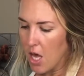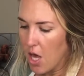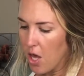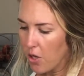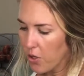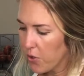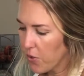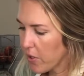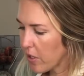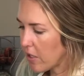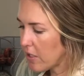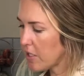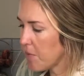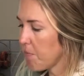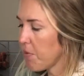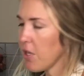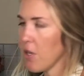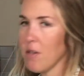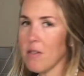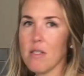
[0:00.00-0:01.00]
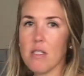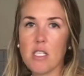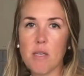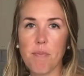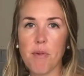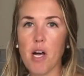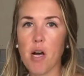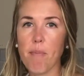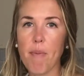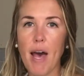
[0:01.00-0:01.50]
you can simply use a
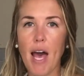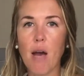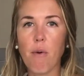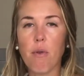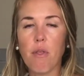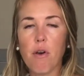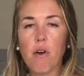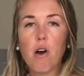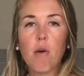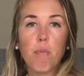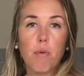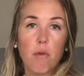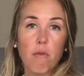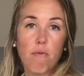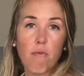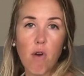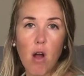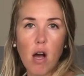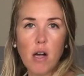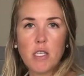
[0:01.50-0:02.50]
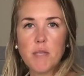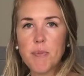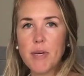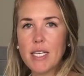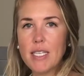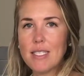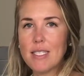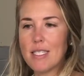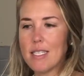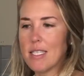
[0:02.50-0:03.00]
Ziploc bag with a couple of rocks
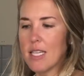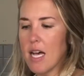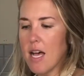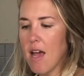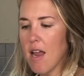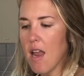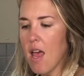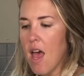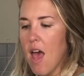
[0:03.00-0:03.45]
placed inside